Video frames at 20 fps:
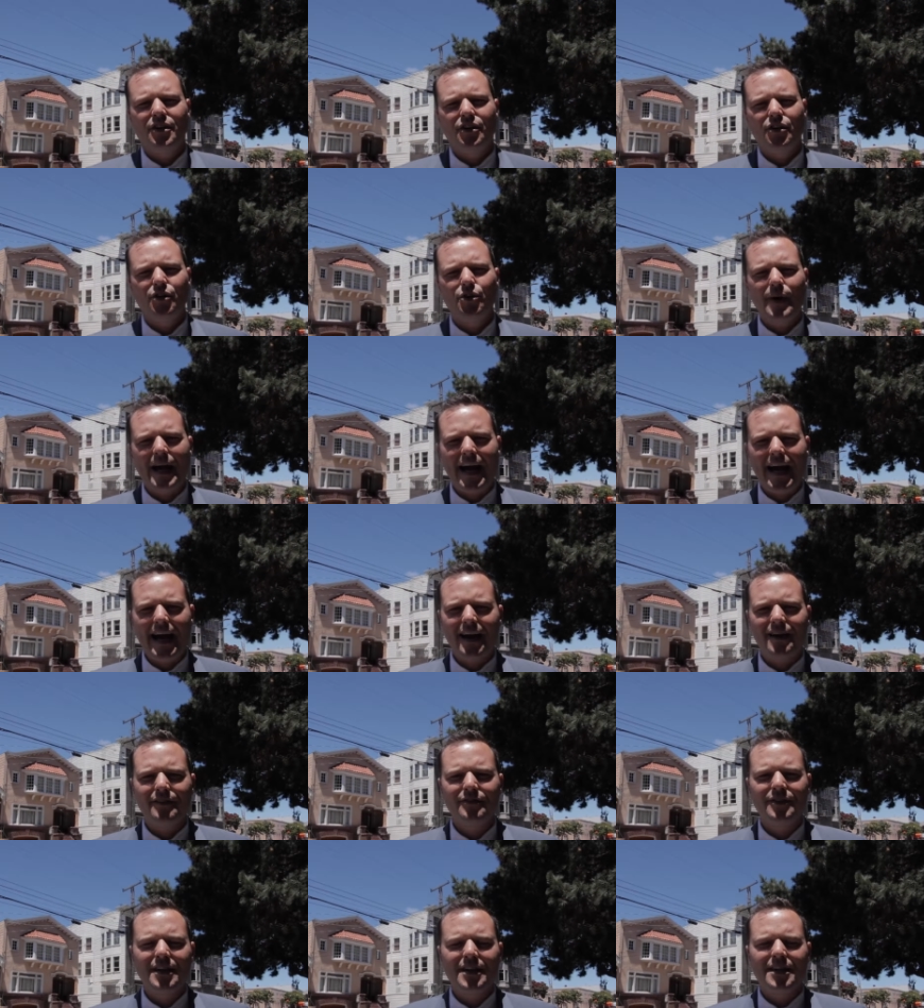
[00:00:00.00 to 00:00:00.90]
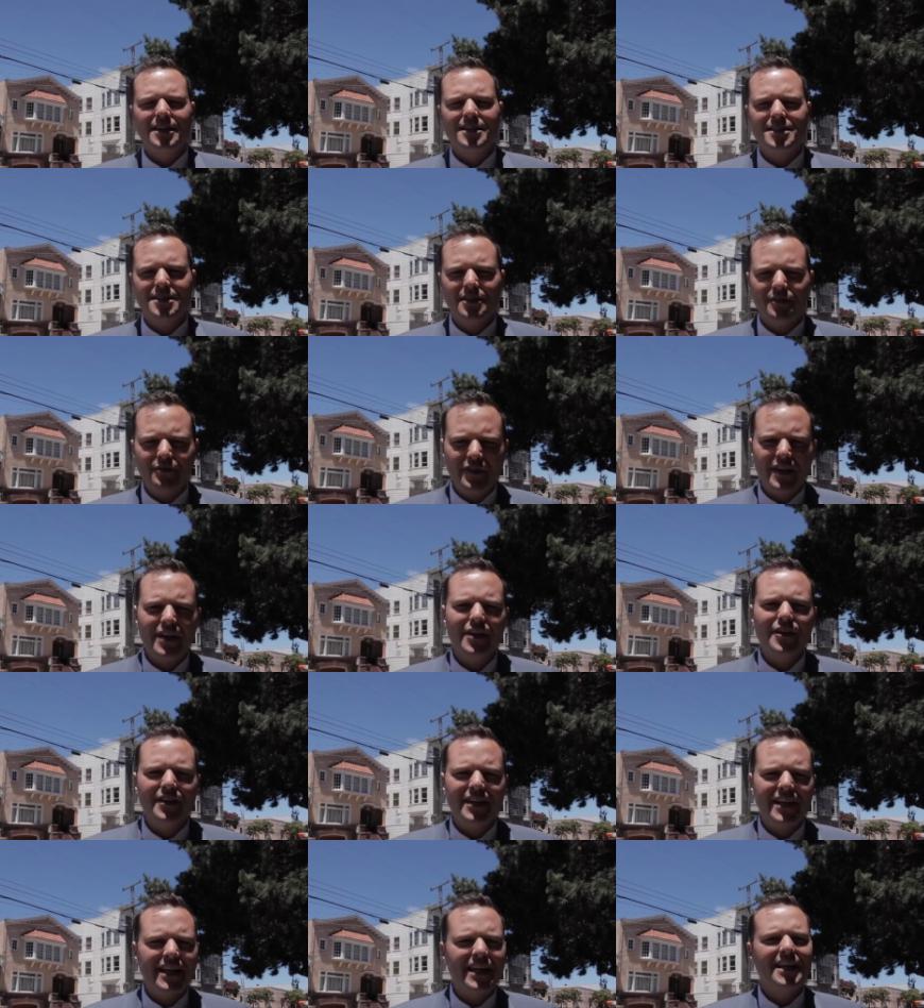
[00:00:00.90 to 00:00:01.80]
who have
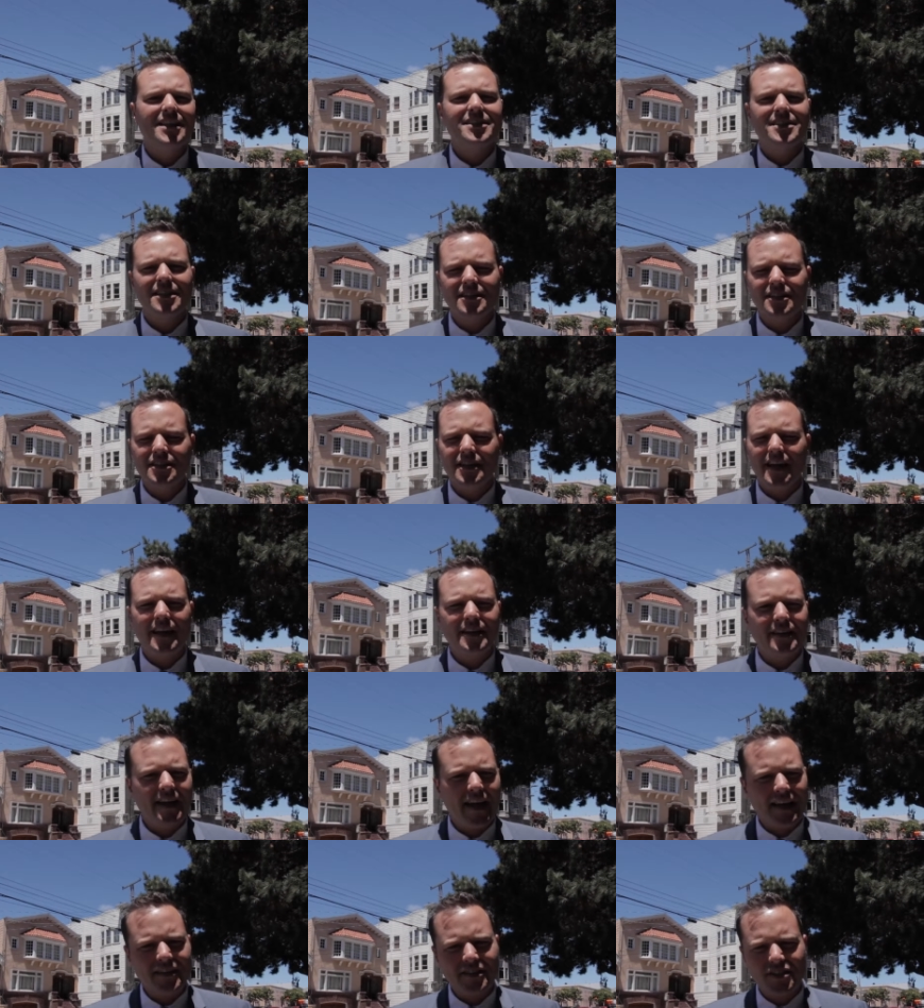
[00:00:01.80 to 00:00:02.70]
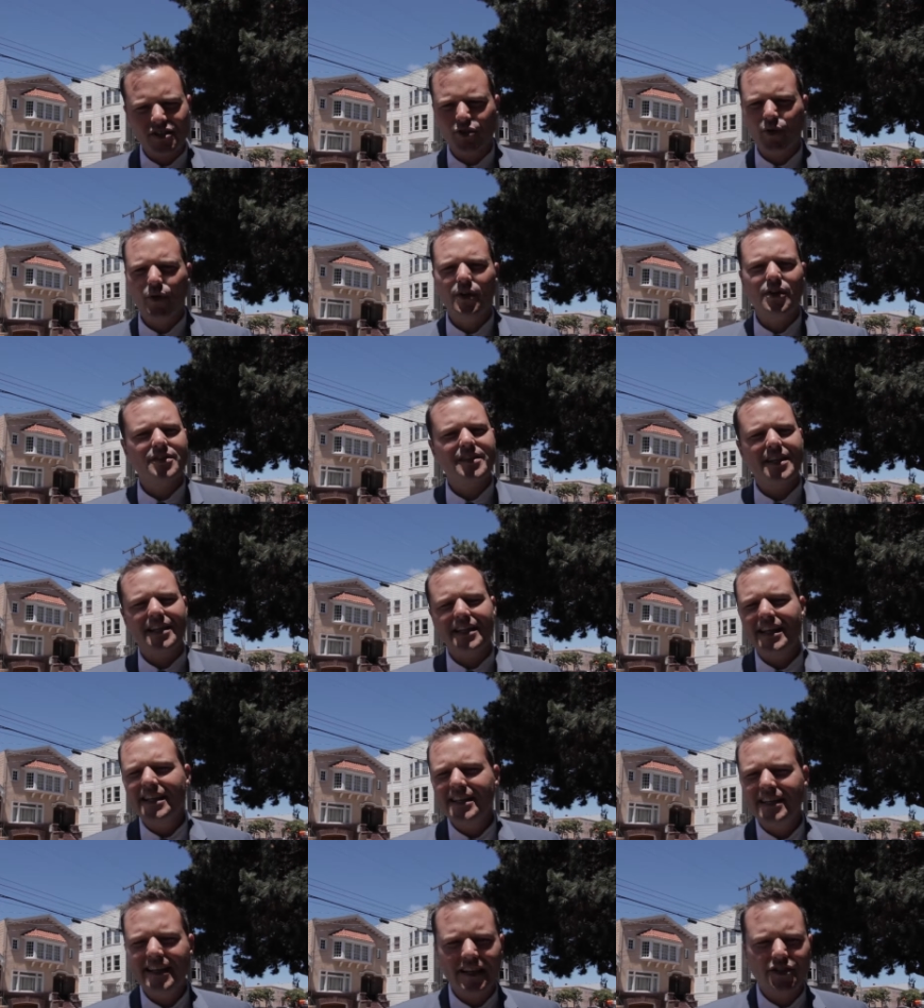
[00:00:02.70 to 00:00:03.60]
severe needs and, and, and, disorders that
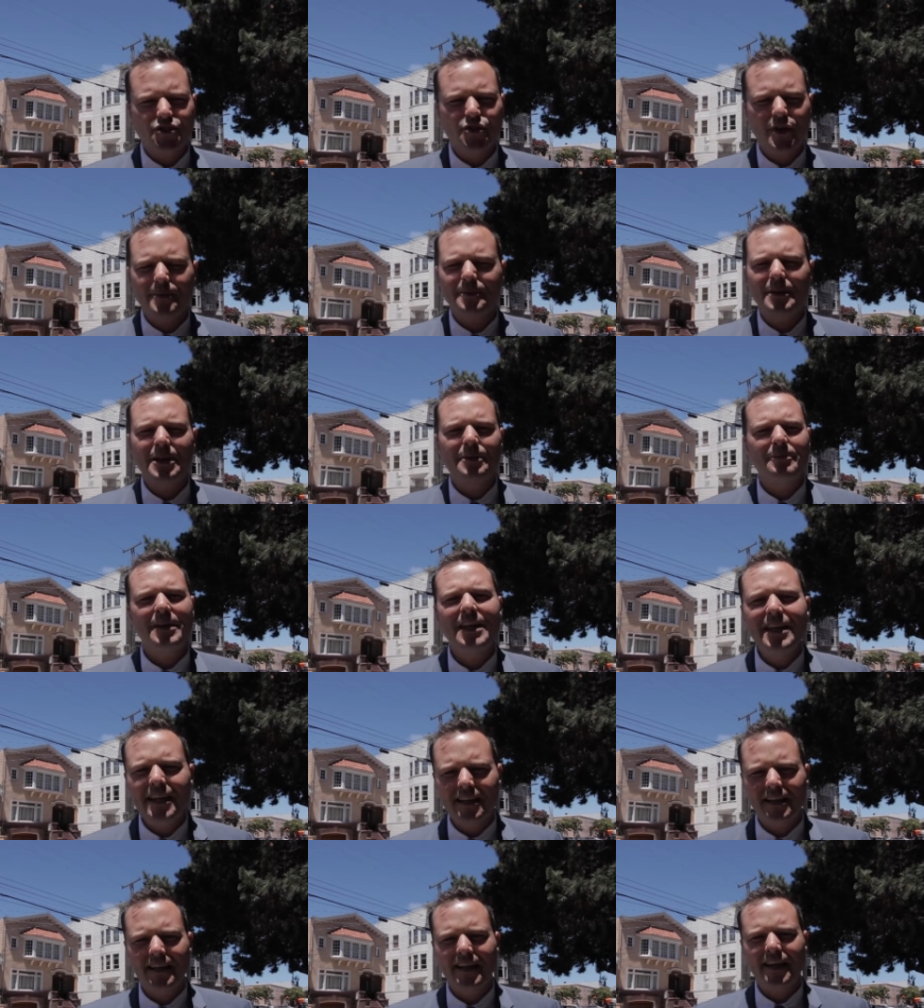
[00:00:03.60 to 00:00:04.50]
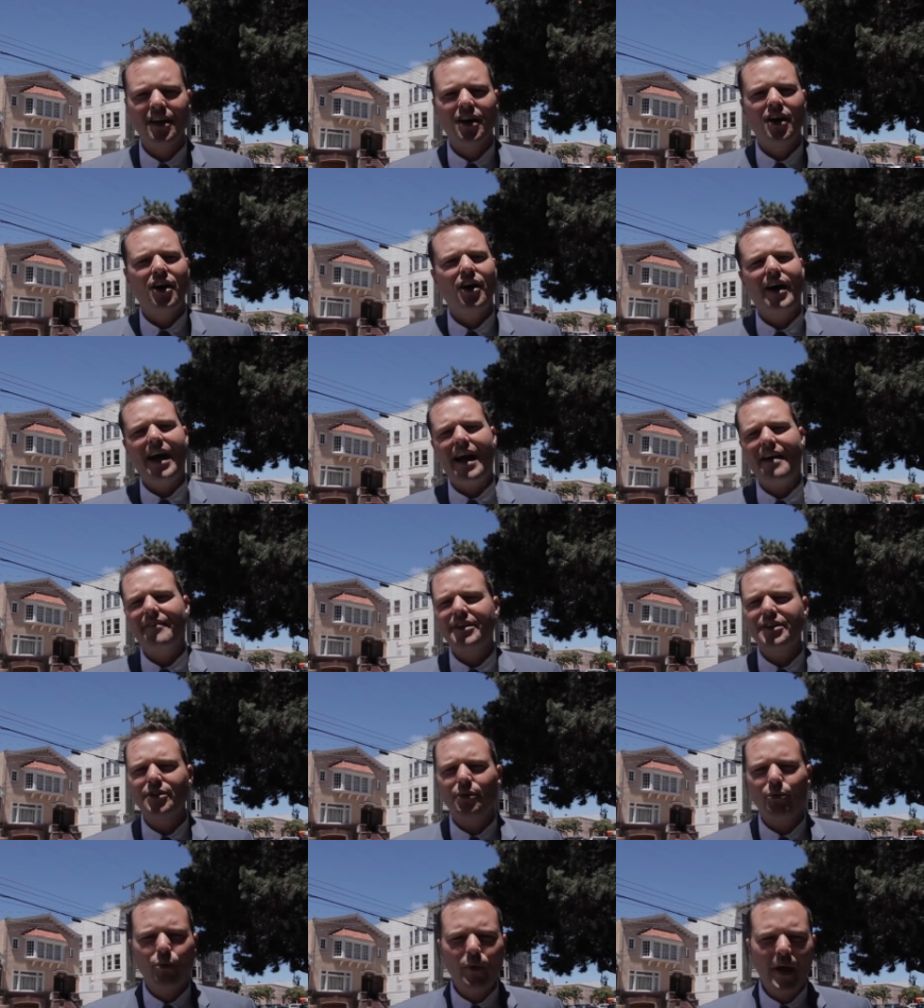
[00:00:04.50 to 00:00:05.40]
need to get treatment immediately are having
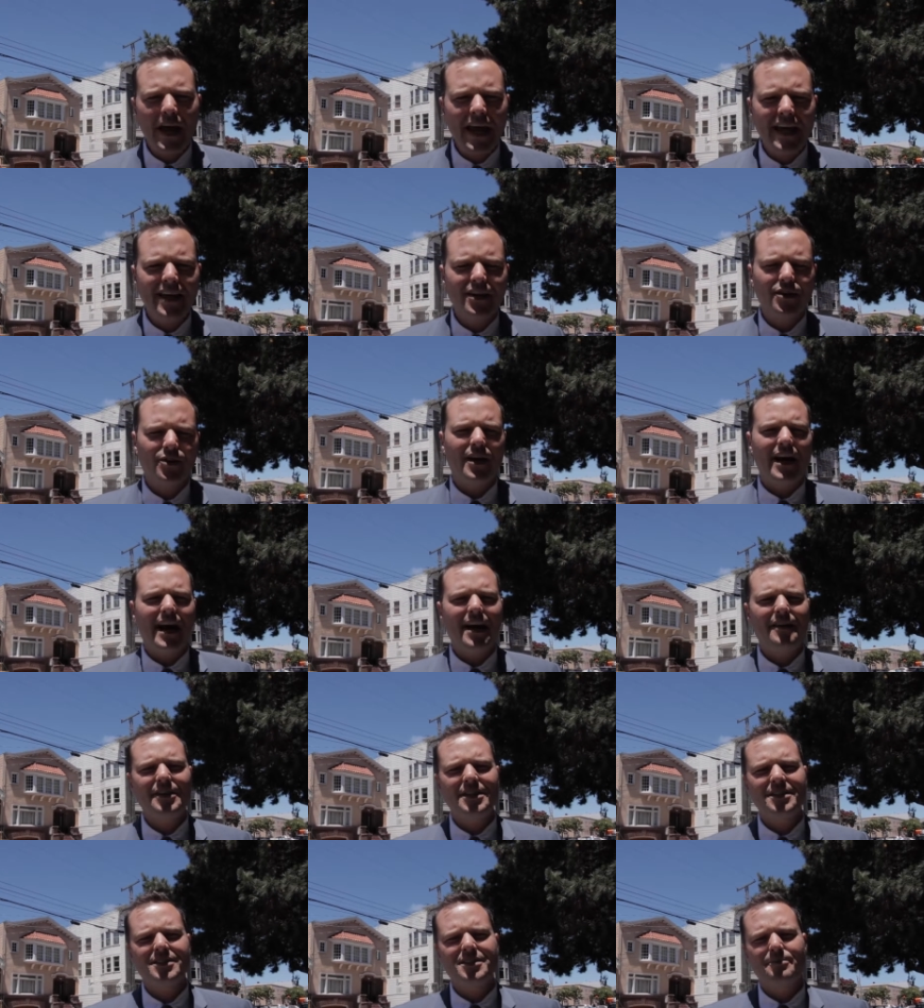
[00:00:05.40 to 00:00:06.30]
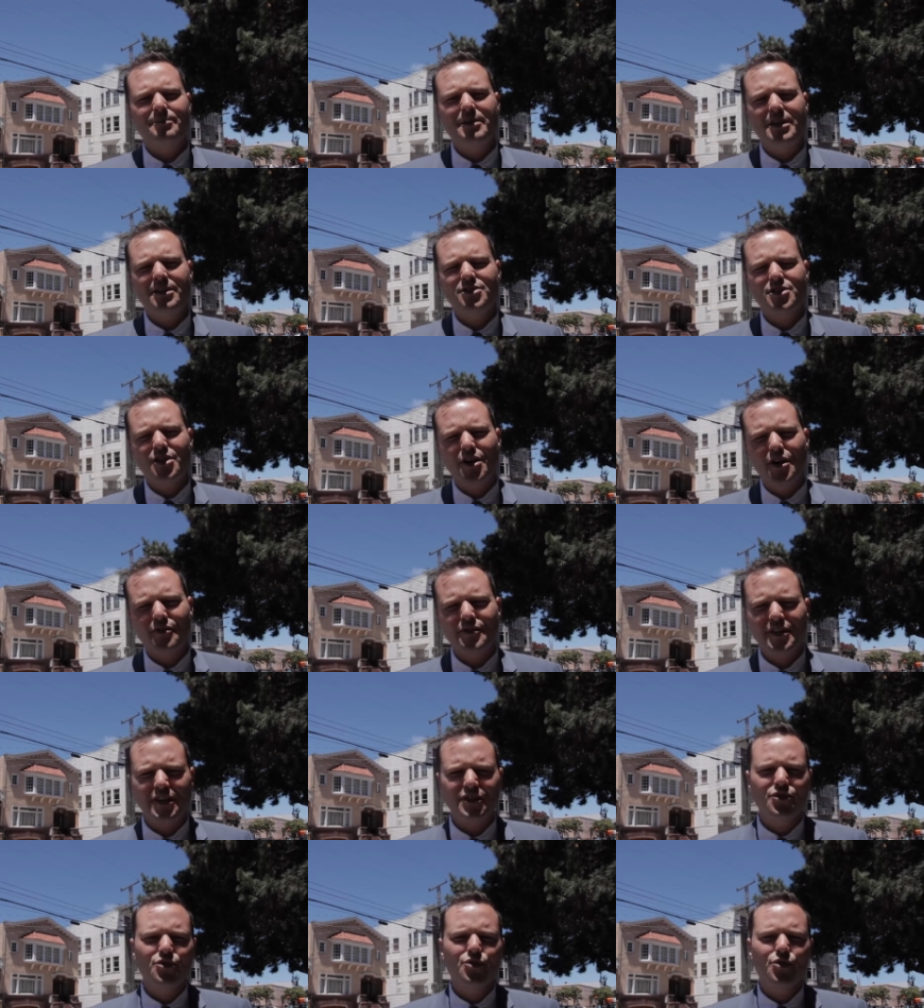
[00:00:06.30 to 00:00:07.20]
to wait or having to be served
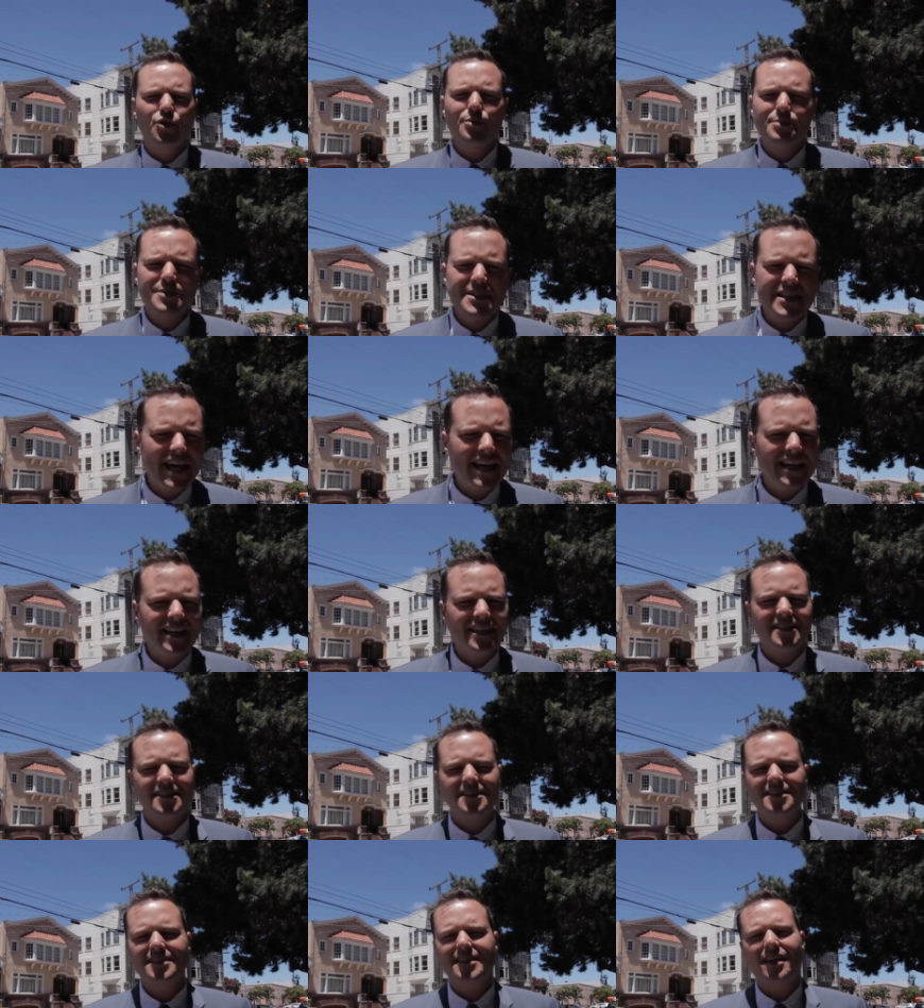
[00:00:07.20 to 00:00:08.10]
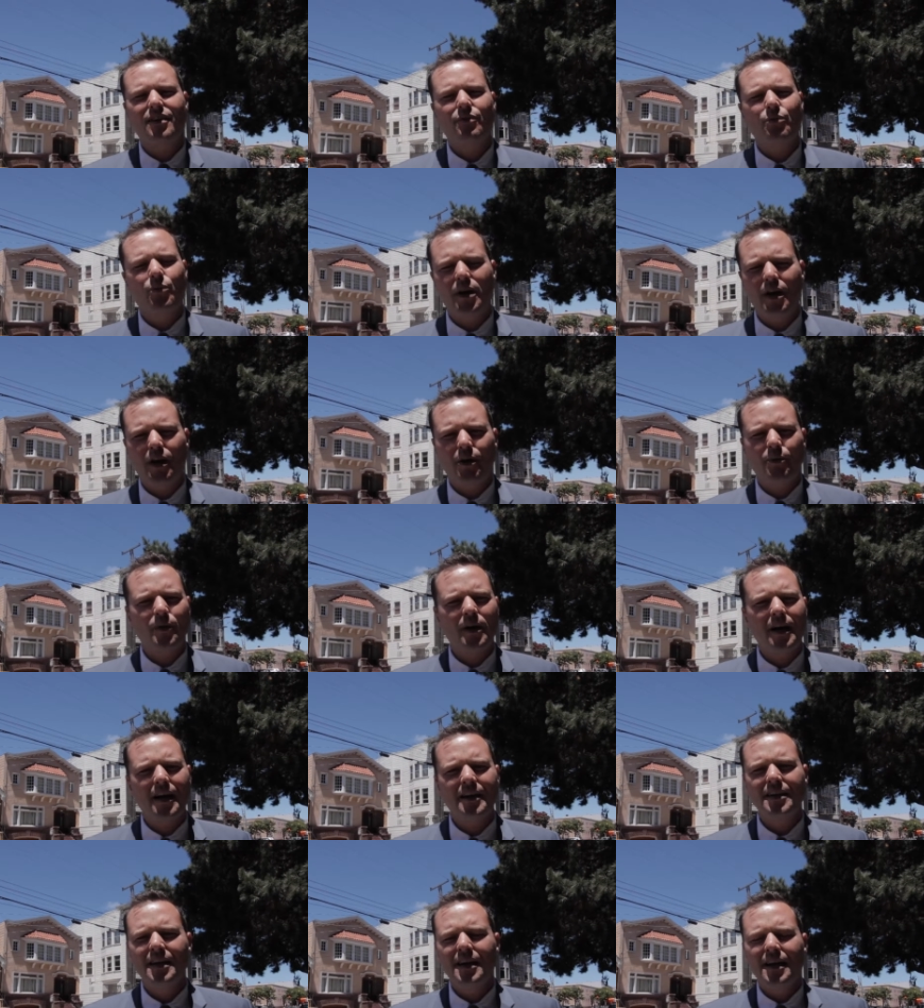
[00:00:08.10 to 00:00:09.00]
in group settings instead of
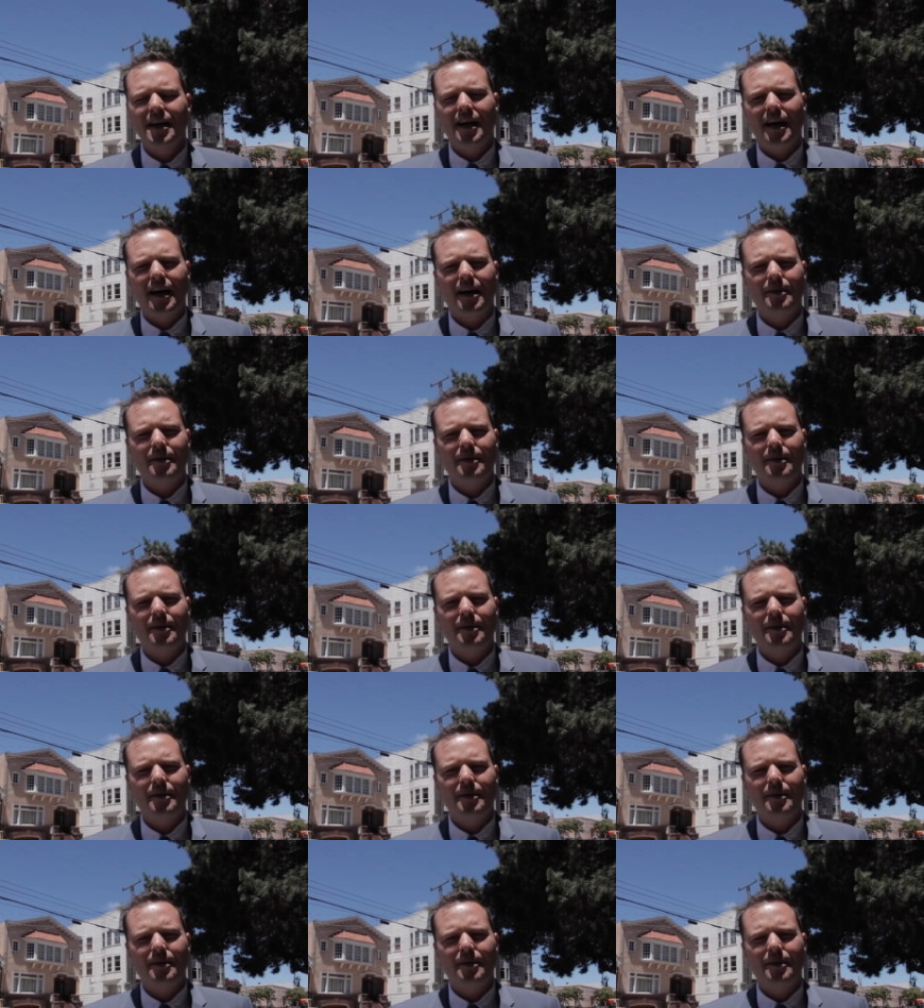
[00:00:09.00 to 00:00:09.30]
one-on-one. -on -one.